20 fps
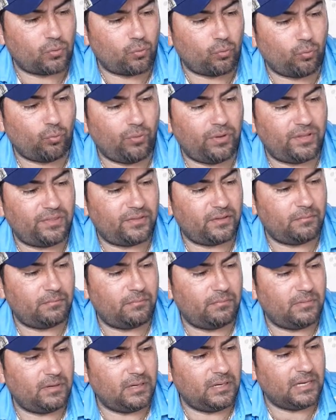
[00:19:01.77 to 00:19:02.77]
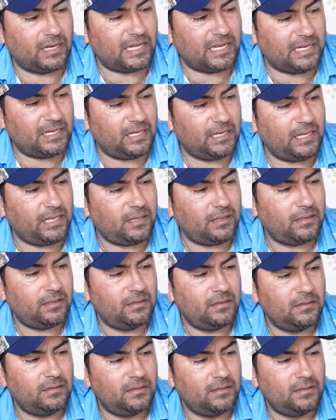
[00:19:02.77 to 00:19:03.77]
with them lately.
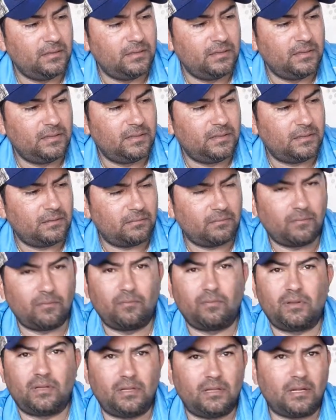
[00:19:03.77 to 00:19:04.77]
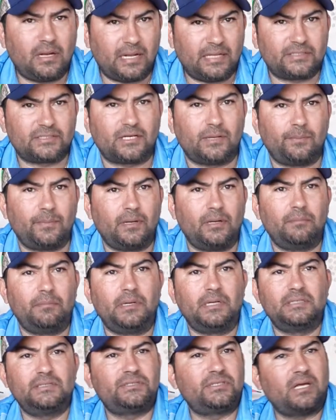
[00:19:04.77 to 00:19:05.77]
Within the last couple of
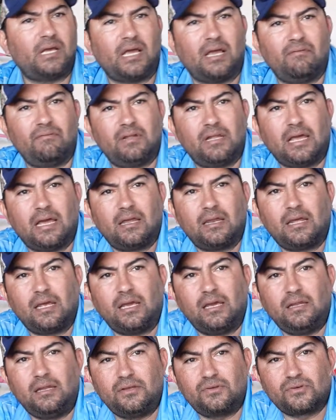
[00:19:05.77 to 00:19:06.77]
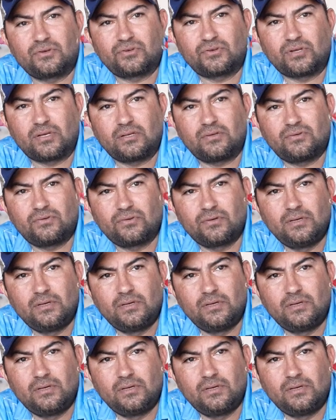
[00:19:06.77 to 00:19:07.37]
months, I haven't had any success.